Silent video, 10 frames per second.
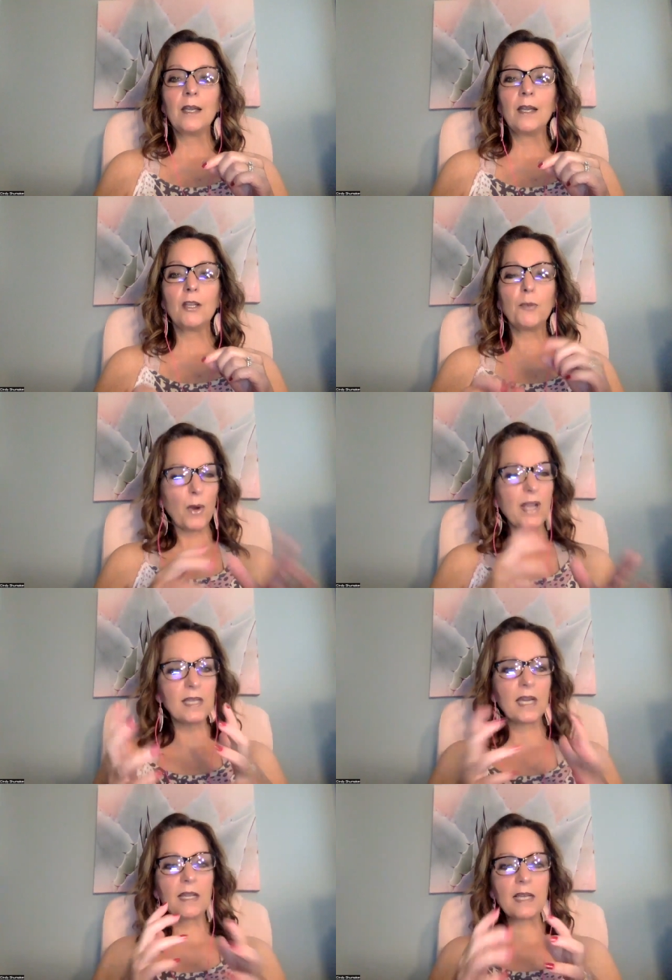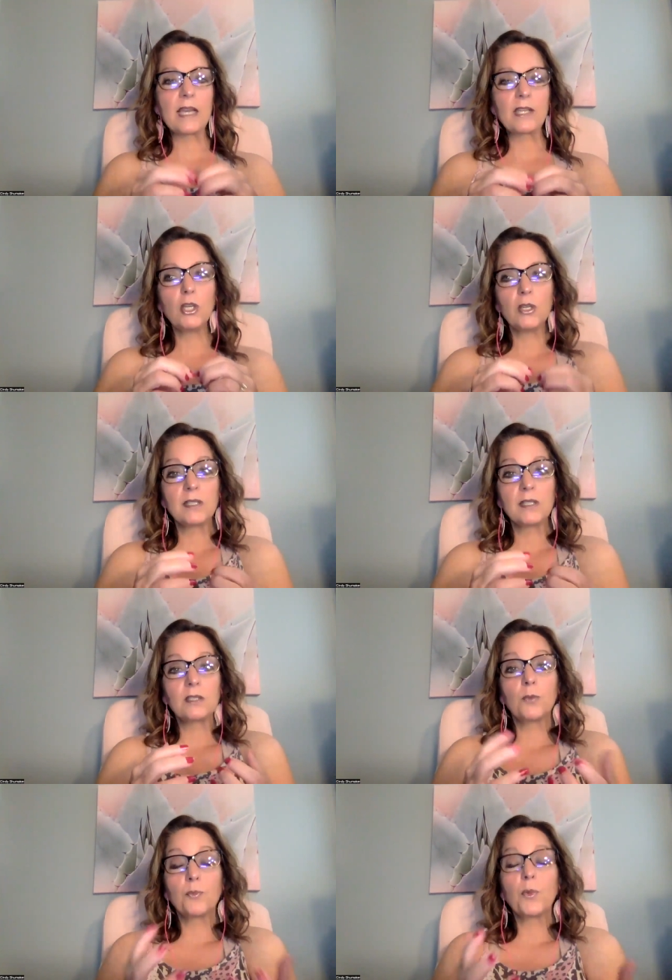your brain's kind of like that too, because
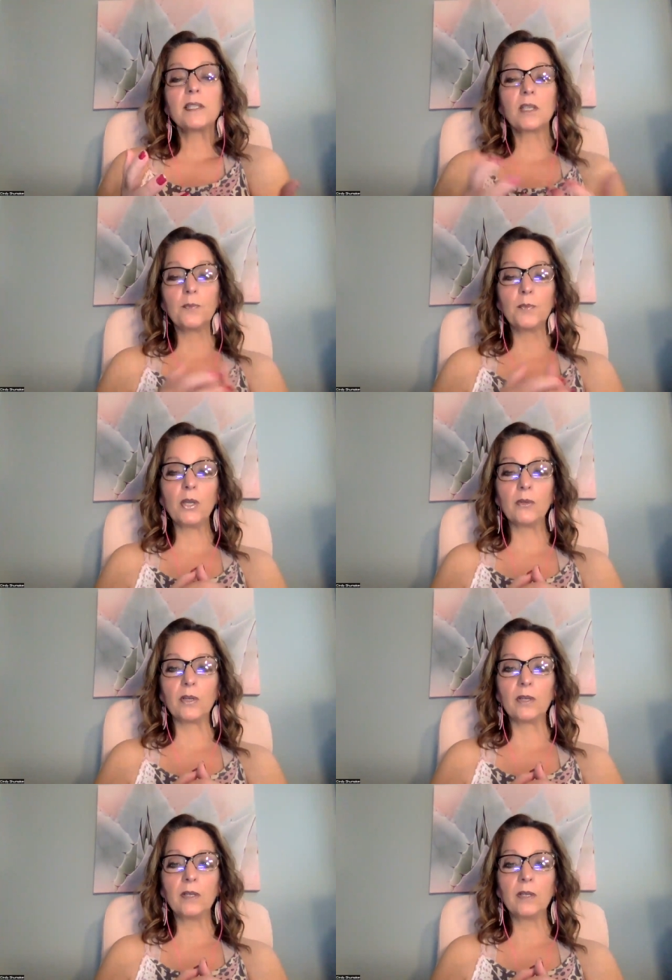your brain's a computer.